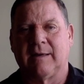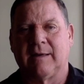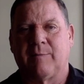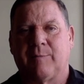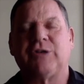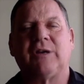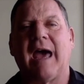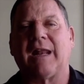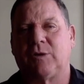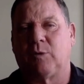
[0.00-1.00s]
but you got
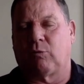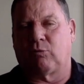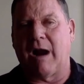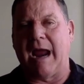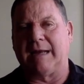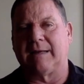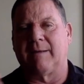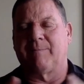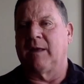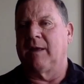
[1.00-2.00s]
to do it right.
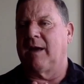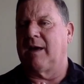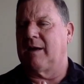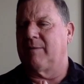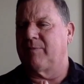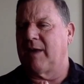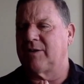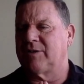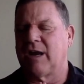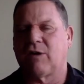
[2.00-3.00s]
Um, I
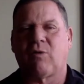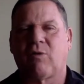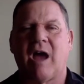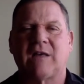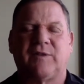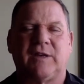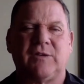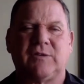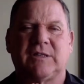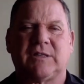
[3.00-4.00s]
understand CrossFit
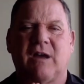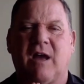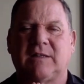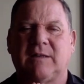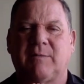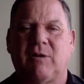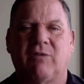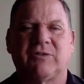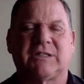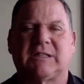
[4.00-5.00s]
uses this concept
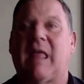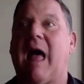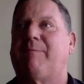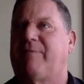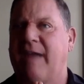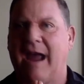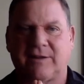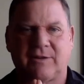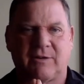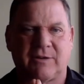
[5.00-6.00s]
called slop
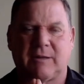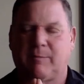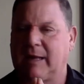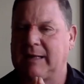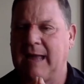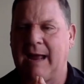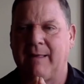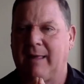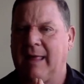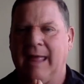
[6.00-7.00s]
factor or something like that.
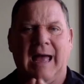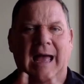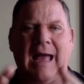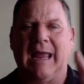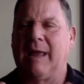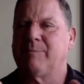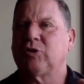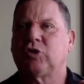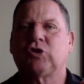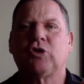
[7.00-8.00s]
I am
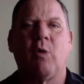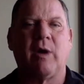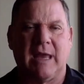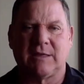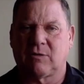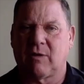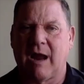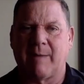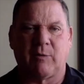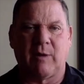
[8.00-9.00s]
so against
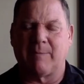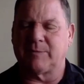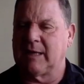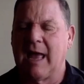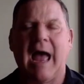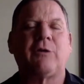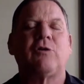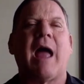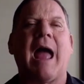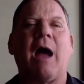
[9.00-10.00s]
crappy reps. I don't
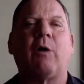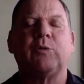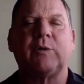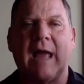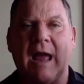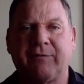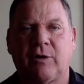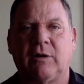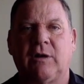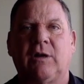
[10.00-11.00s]
know how you would
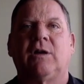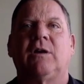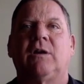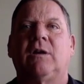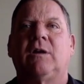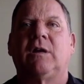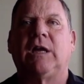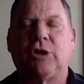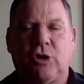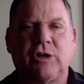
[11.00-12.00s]
ever,
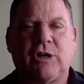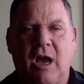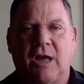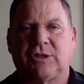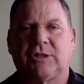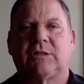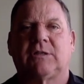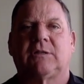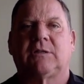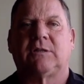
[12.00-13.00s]
in good
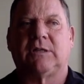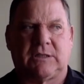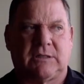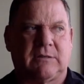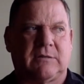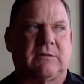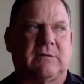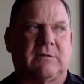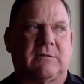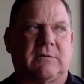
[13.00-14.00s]
consciousness,
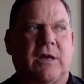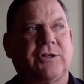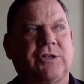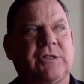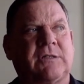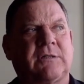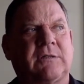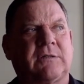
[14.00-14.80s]
conscience,